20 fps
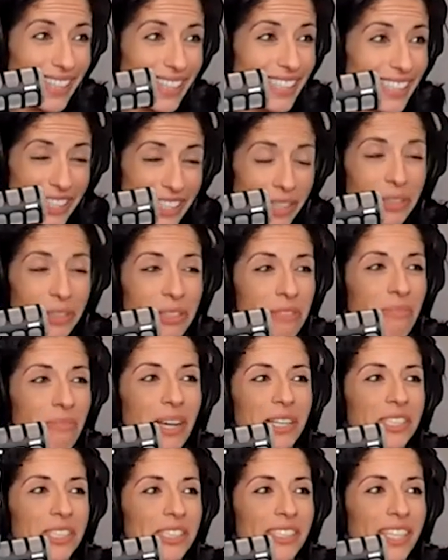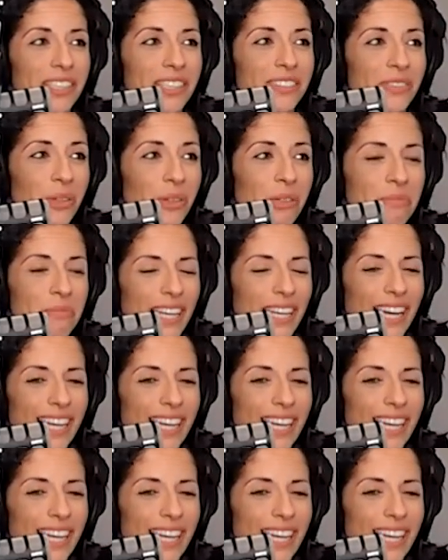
it chose my career for me.